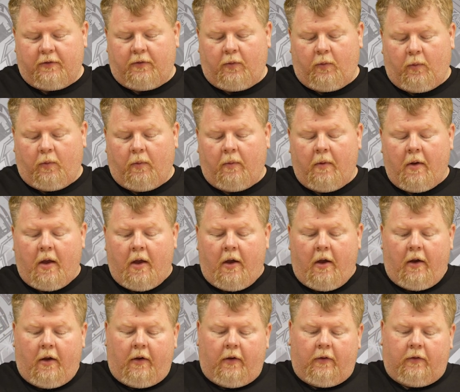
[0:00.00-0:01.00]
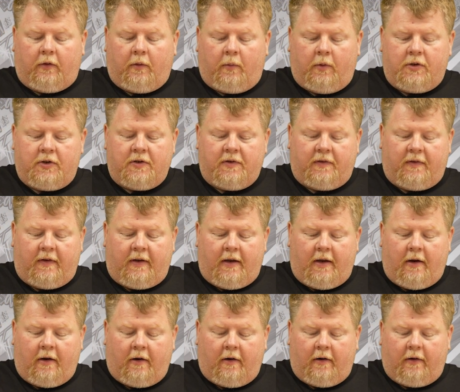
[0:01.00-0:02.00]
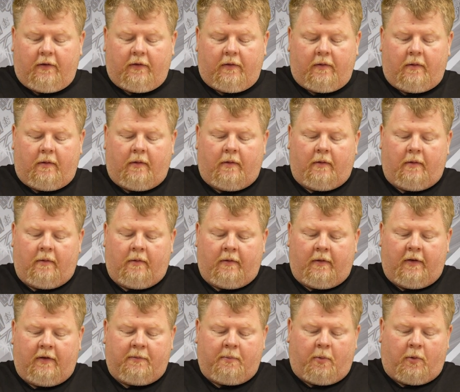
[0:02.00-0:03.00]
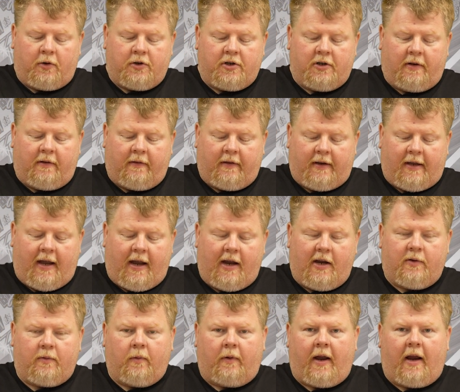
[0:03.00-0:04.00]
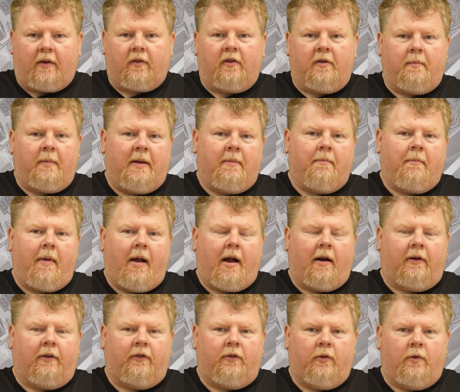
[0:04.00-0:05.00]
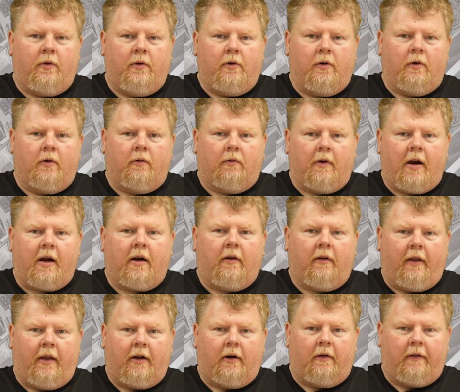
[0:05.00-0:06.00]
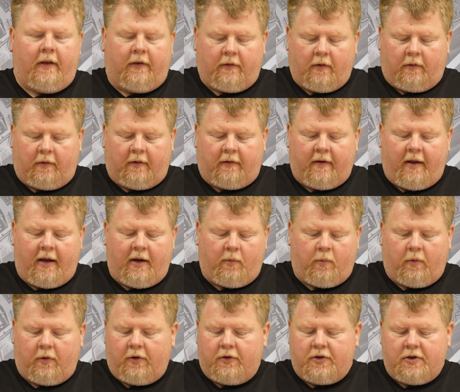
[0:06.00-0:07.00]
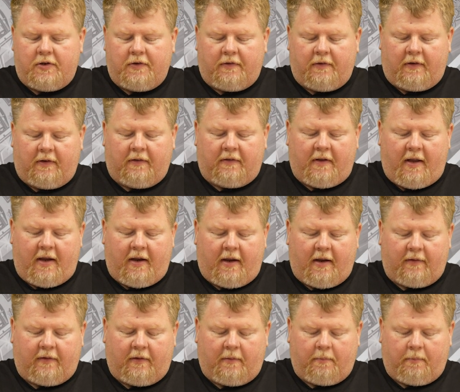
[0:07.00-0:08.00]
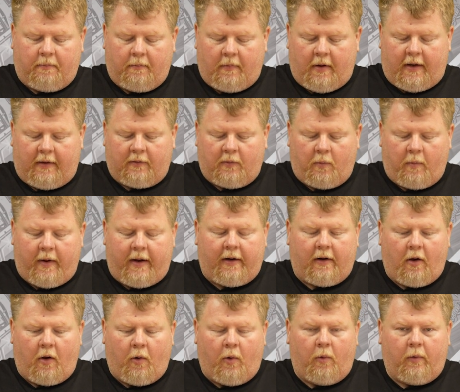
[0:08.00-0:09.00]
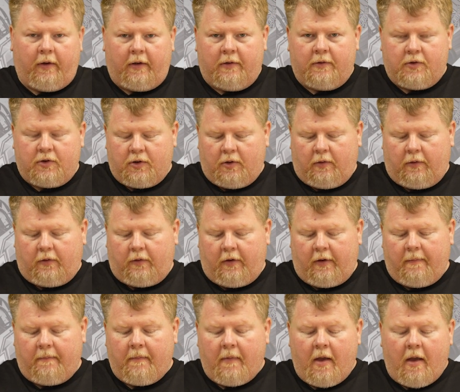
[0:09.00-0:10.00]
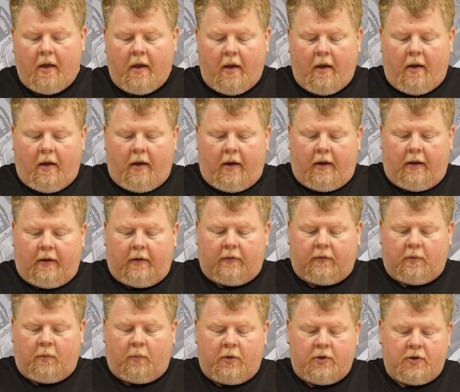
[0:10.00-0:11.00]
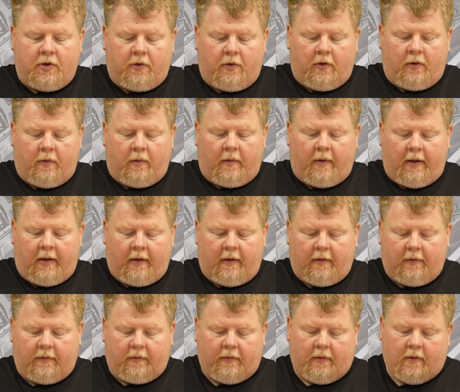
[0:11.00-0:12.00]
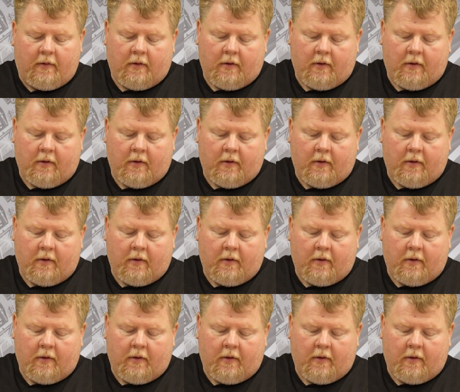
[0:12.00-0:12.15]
tool. So what you see here is this portion of the gauge would actually be mounted to your regulator that's on the tank. We're just using this tank as a way to hold it and show it to you. So what you do is